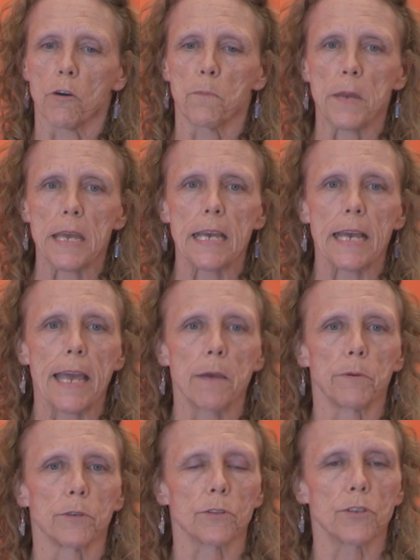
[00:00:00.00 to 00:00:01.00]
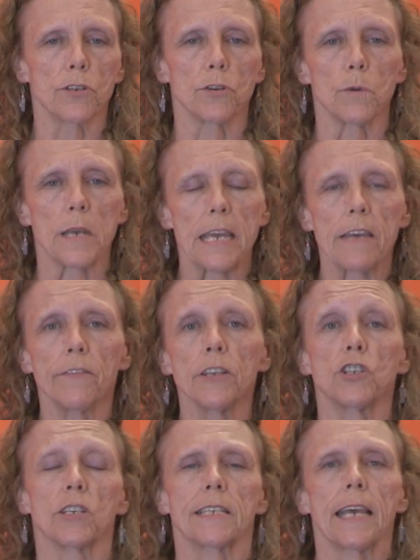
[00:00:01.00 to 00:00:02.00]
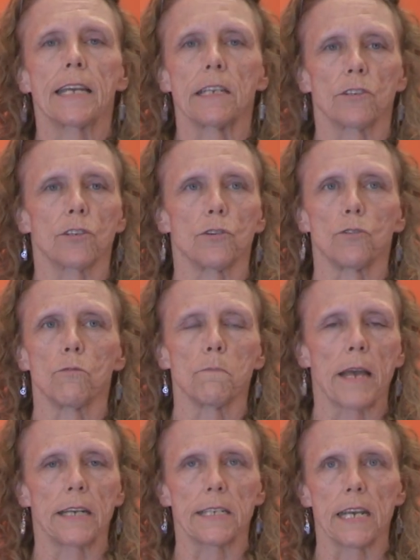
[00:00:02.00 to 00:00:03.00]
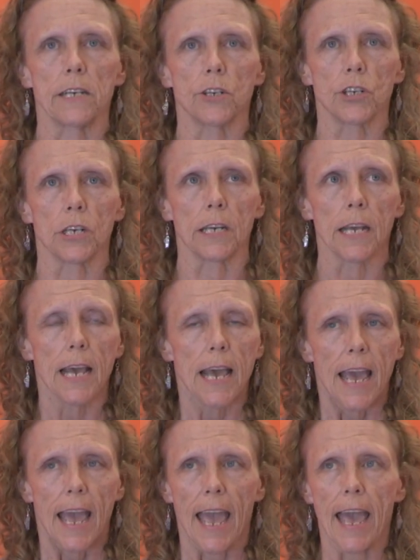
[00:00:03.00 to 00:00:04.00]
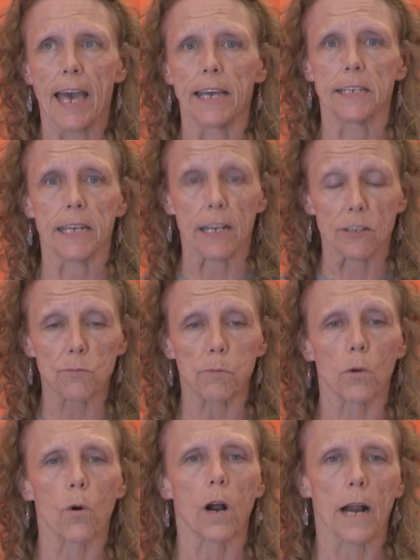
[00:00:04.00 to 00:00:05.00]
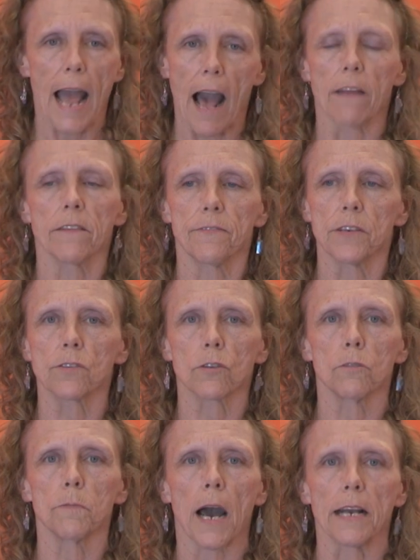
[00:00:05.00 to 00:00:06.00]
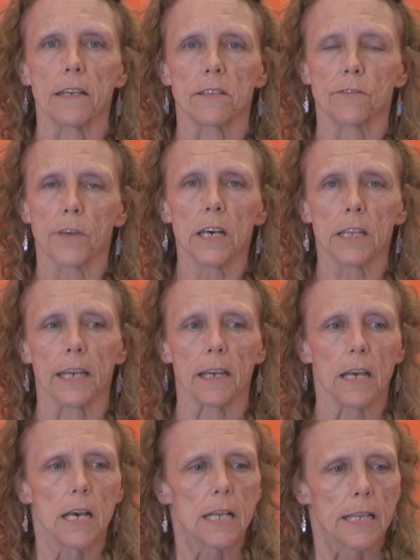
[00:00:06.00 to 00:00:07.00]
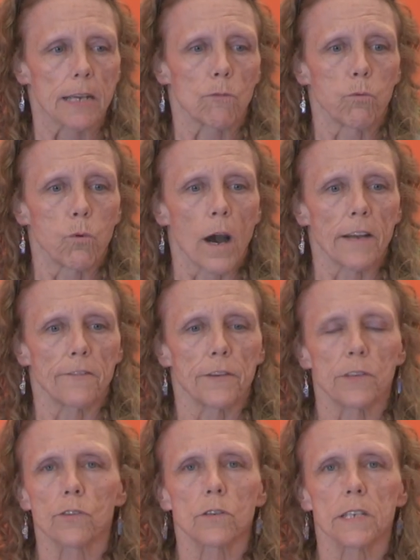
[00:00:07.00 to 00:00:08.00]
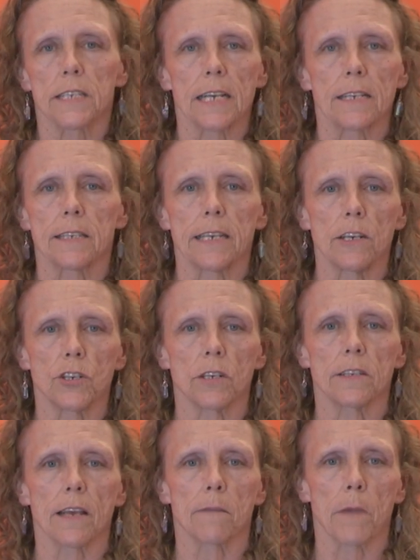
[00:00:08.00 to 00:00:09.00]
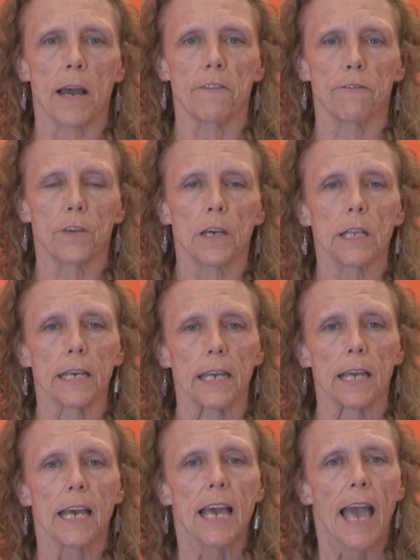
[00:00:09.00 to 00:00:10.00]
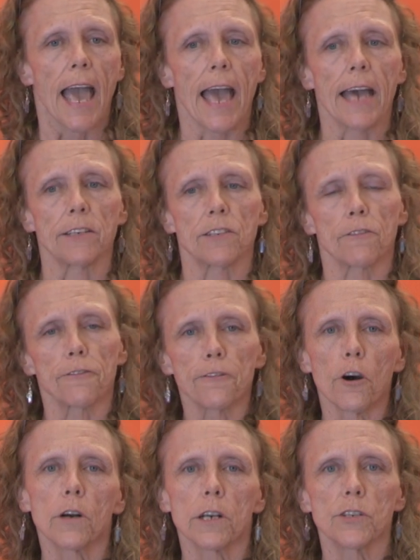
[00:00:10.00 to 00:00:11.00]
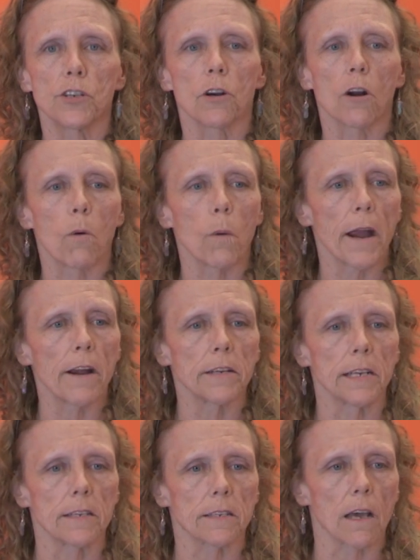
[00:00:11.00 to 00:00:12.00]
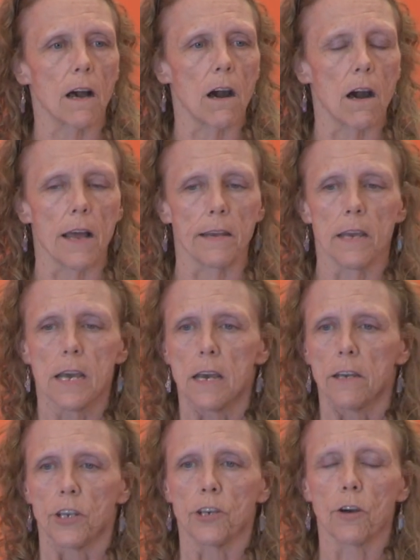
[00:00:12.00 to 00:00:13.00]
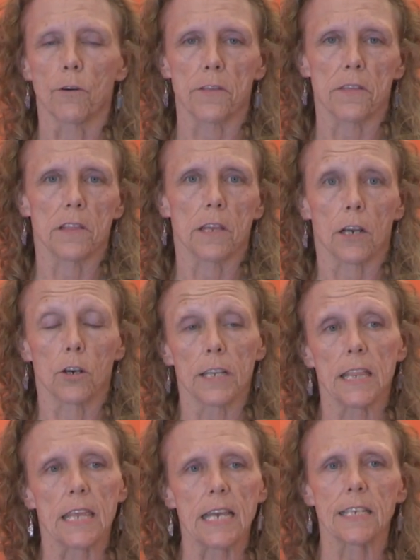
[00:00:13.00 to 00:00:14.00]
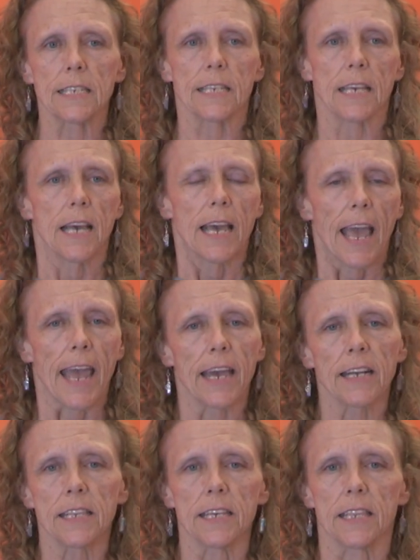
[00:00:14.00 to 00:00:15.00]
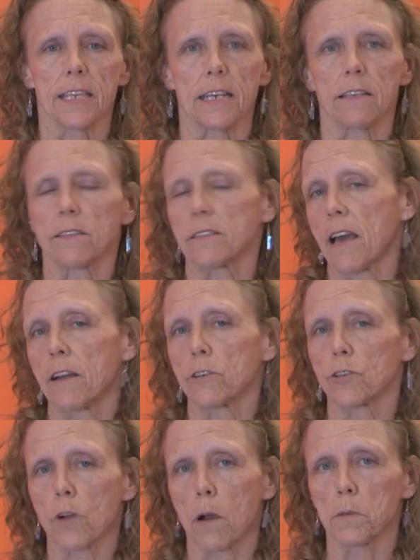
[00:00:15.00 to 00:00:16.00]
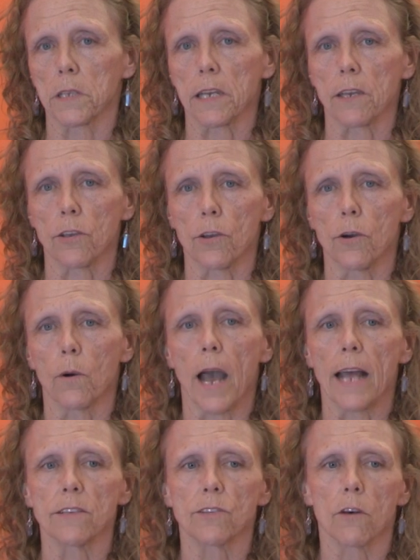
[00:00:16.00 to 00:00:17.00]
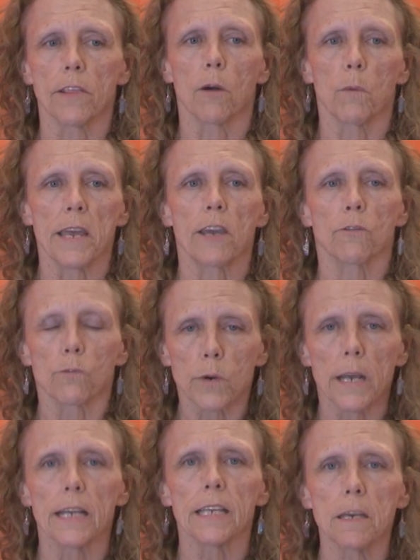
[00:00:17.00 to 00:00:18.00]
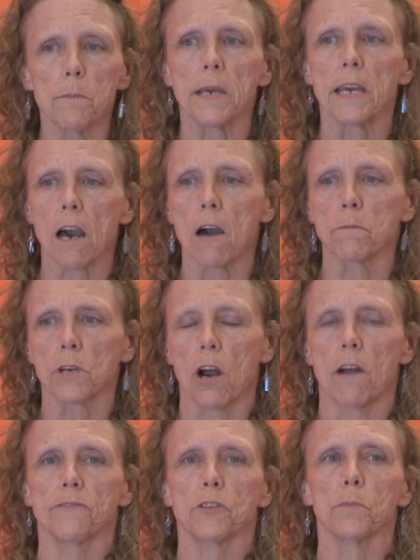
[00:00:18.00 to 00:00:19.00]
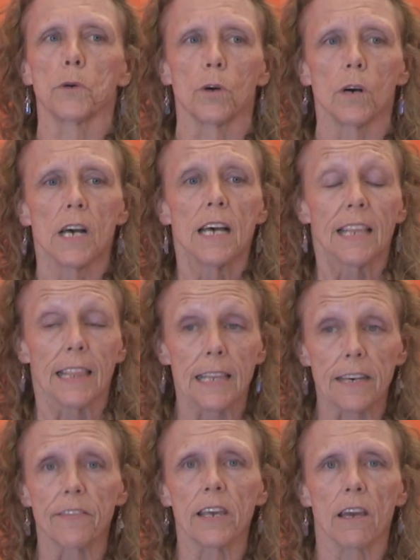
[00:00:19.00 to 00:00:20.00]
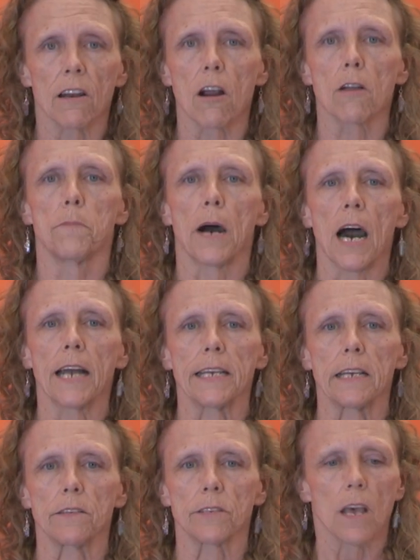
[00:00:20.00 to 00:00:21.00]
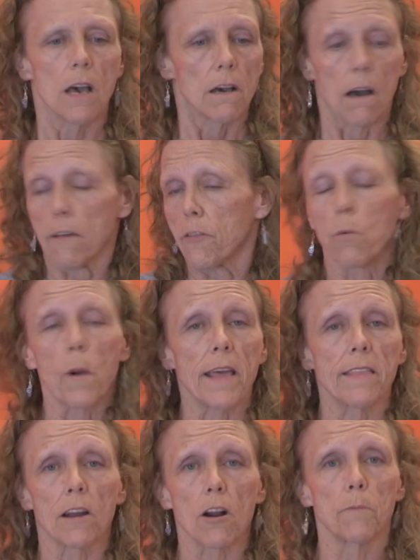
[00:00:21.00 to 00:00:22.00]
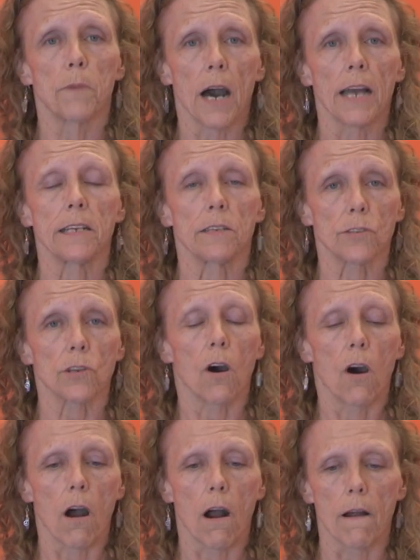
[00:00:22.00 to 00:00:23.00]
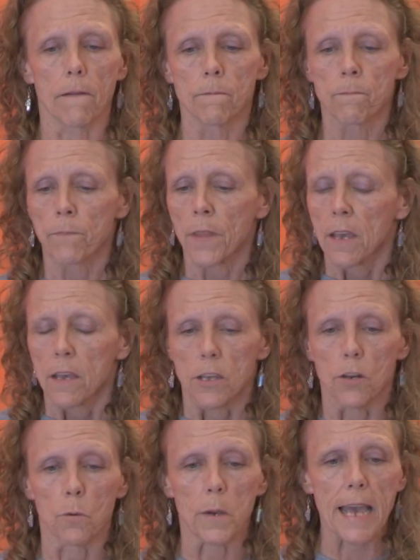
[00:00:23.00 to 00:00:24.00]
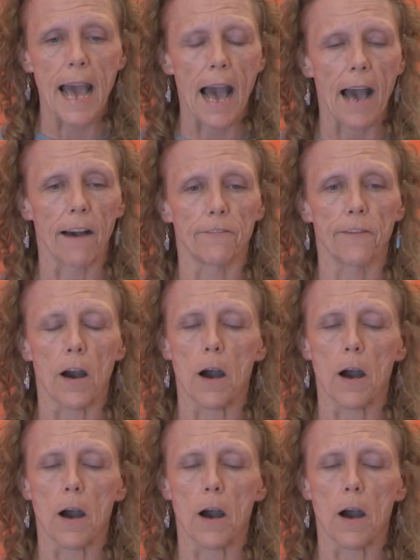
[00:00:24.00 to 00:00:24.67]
being able to even just get into meditation and explore how the physical body's feeling. Like, what physical sensations am I feeling? And to focus your awareness on, the good things and the things that are troubling you. And so that we can really become comfortable living in our bodies the way that our bodies are. We have